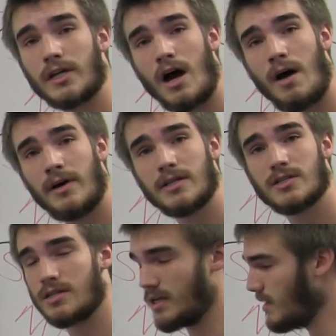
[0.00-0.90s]
in the
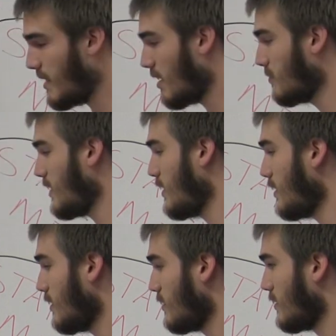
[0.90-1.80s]
comments, email
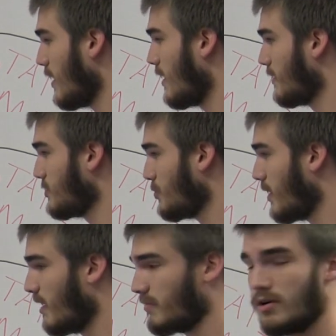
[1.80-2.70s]
me, do
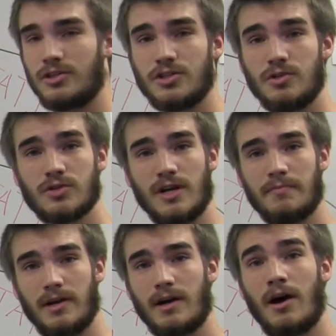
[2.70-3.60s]
whatever, just do
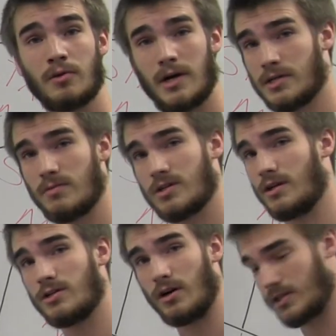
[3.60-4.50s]
something, otherwise I'm just
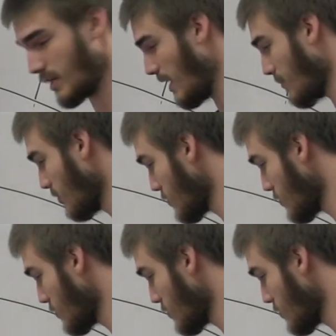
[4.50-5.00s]
going to talk to the camera.